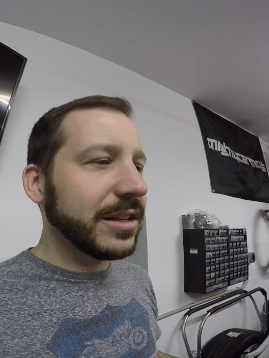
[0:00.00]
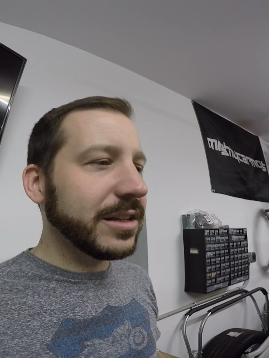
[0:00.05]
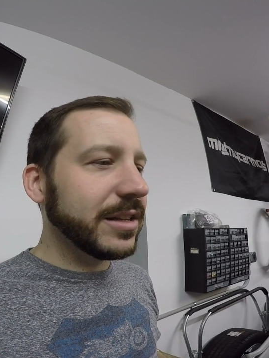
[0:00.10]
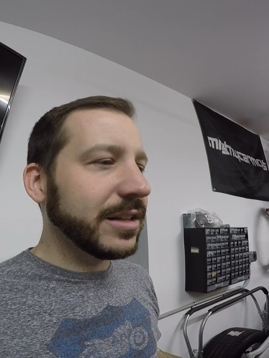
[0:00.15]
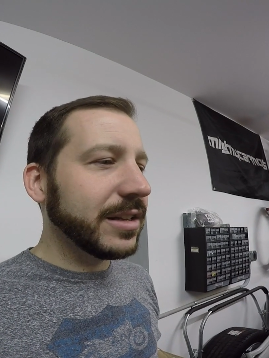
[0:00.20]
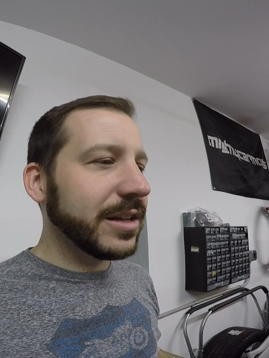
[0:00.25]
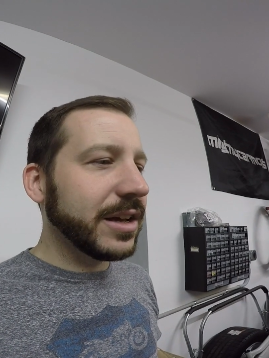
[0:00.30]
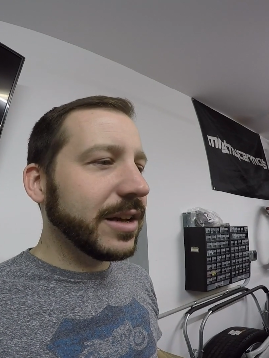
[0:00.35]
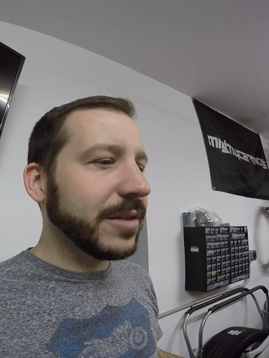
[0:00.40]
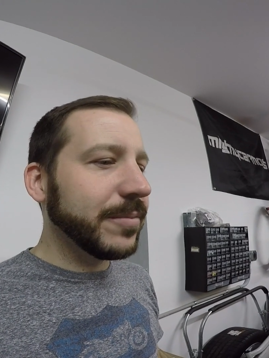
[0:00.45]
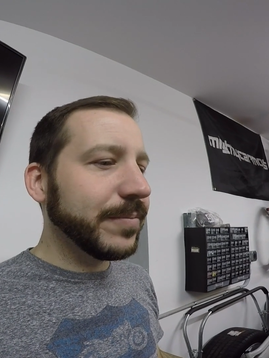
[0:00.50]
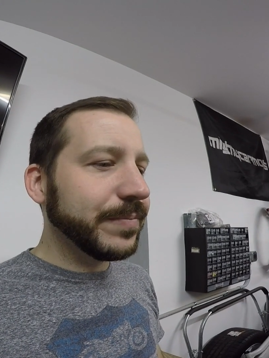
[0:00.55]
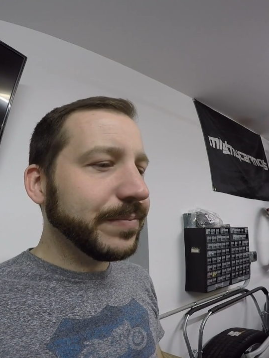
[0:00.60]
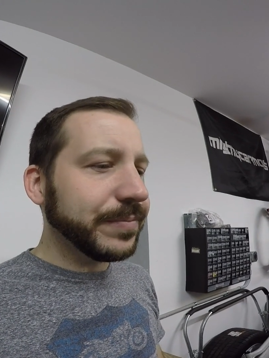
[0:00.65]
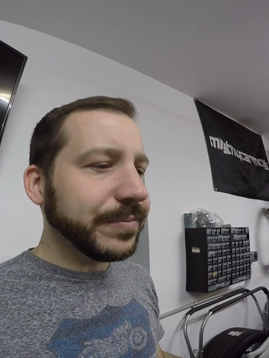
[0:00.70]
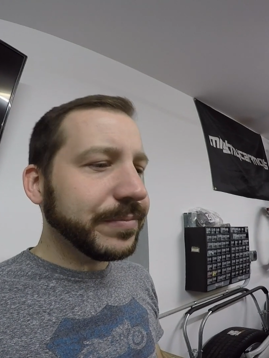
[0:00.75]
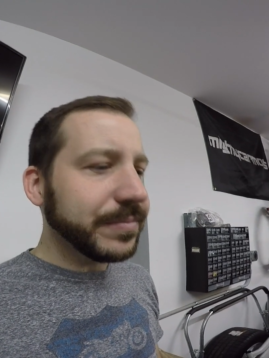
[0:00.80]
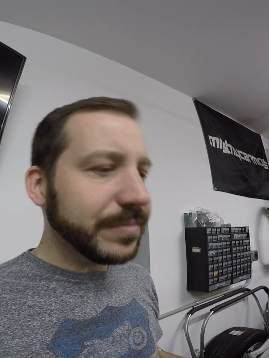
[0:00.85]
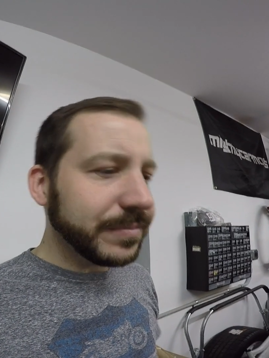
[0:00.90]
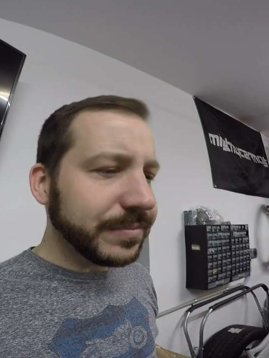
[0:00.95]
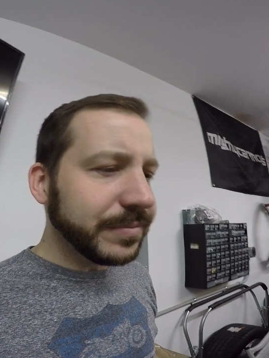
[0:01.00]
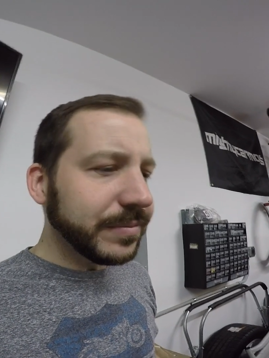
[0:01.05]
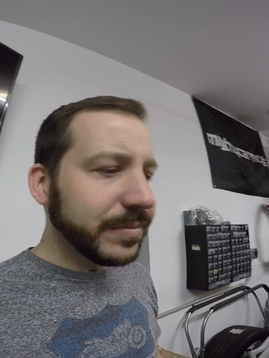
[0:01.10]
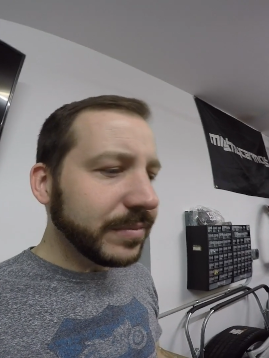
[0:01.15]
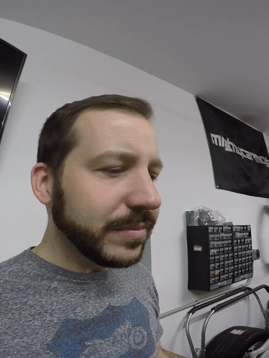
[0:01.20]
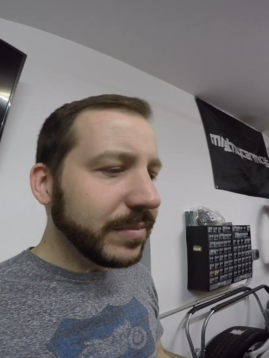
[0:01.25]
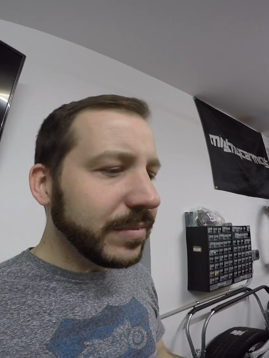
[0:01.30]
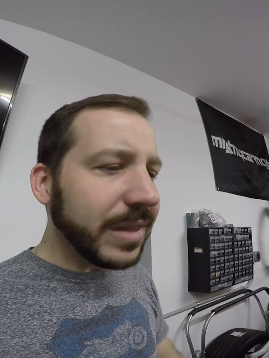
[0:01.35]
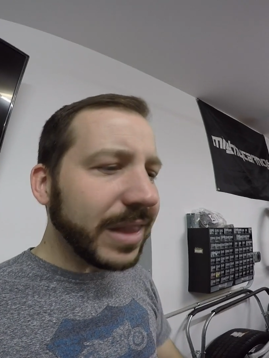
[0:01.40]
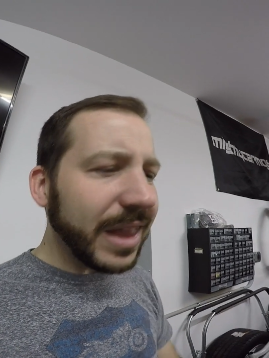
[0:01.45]
and
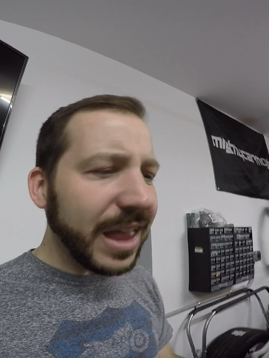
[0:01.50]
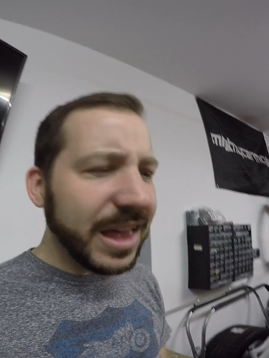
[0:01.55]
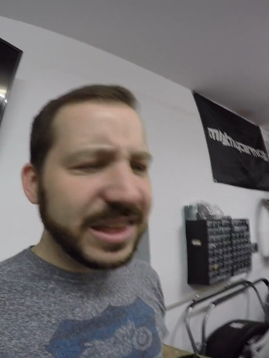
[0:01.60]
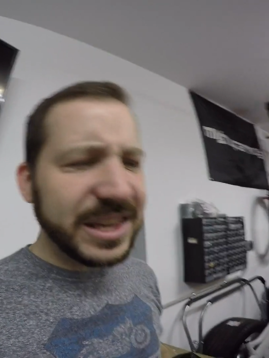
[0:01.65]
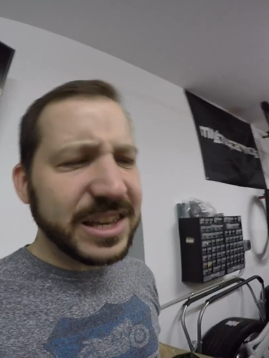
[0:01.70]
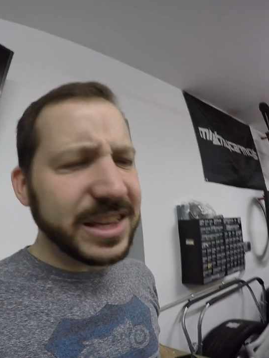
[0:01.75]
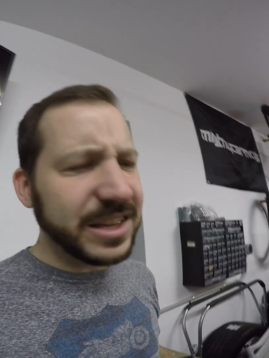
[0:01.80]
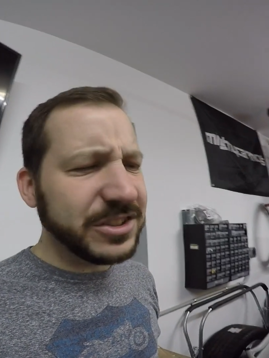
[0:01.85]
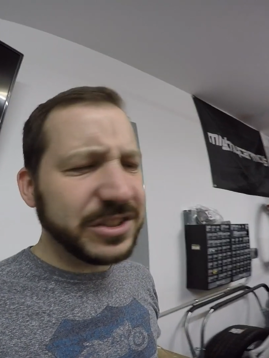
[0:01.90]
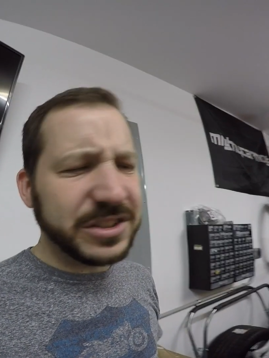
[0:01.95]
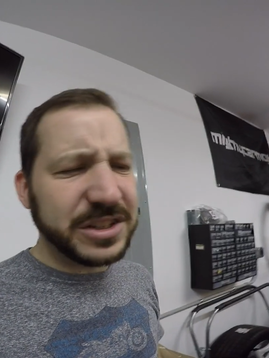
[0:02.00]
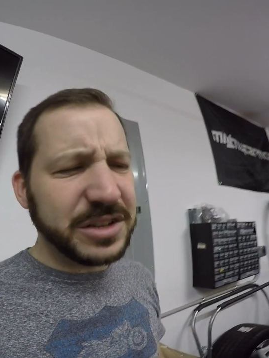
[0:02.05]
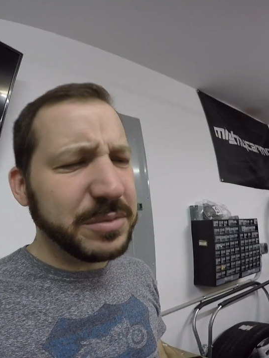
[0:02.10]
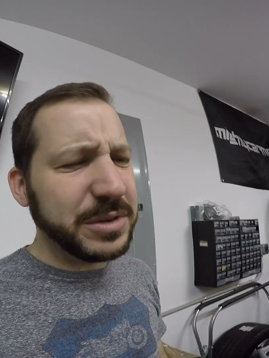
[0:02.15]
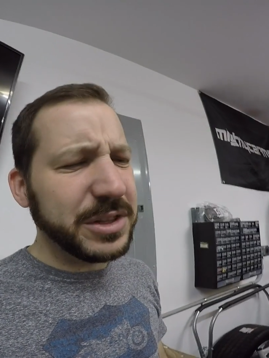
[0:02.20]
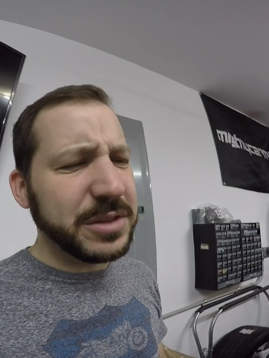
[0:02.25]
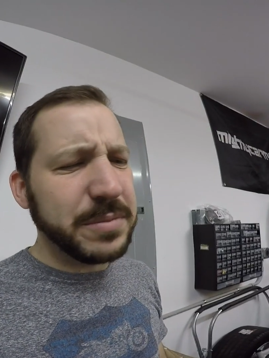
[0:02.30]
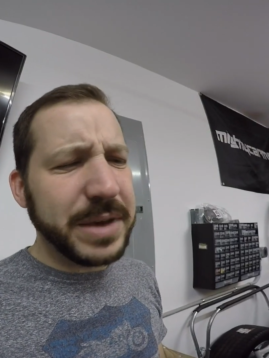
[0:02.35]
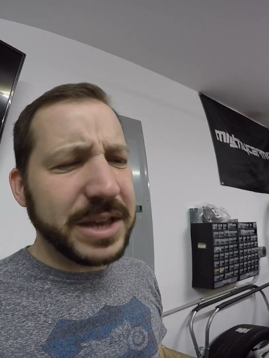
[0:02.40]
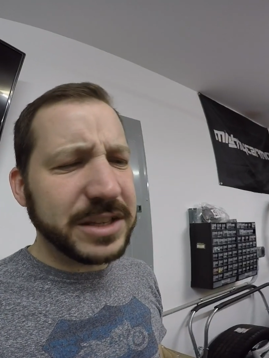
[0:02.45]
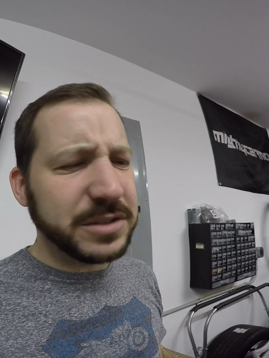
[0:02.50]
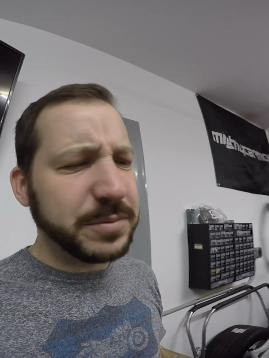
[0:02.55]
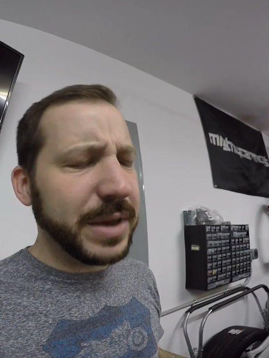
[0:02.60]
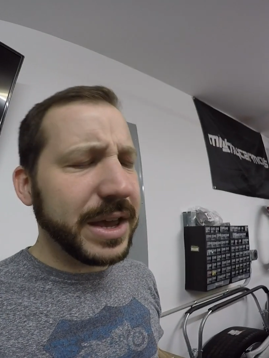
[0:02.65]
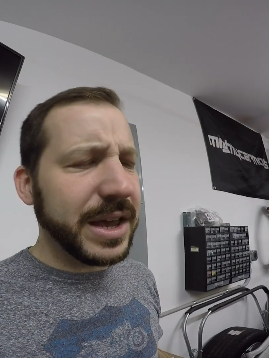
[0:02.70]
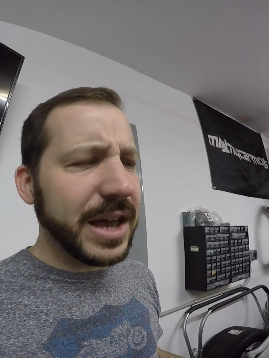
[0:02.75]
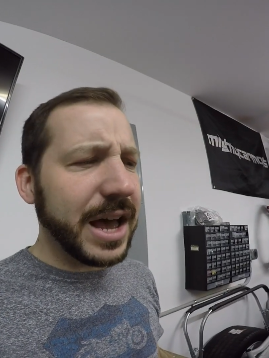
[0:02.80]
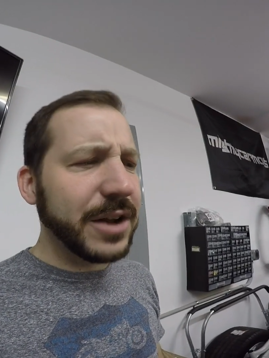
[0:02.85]
I think that's just going to be the best bet.